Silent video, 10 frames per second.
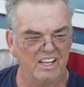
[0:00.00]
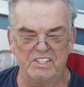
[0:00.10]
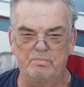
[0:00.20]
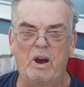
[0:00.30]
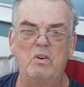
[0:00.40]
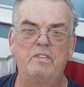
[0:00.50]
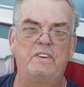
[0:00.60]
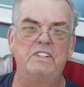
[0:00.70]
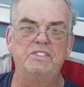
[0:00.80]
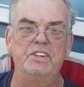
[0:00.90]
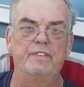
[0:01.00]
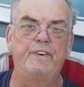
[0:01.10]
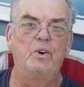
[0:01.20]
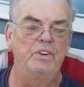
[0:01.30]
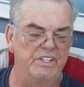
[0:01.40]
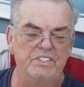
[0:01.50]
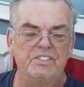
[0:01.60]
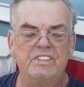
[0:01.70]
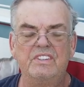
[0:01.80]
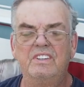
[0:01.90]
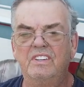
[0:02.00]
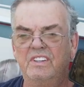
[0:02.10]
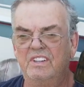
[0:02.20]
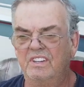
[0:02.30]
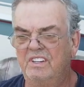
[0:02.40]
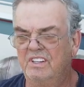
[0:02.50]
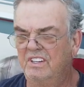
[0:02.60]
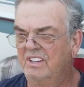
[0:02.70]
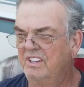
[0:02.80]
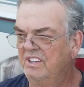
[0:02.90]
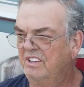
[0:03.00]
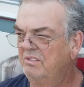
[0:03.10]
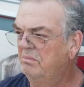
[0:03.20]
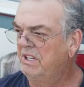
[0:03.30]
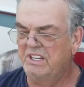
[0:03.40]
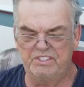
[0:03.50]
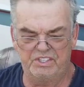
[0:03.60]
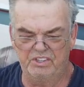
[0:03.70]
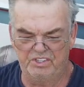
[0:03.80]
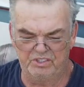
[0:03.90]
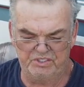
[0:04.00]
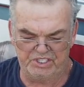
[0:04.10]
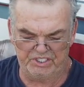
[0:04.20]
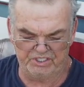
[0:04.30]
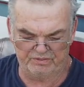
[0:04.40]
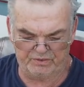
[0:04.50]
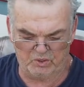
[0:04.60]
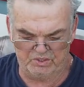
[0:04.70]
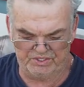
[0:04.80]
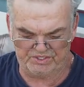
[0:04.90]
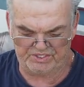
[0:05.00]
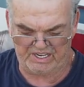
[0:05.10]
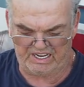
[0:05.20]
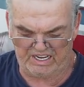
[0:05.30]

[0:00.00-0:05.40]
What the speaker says: as powerful as your phone is, because you're using your phone's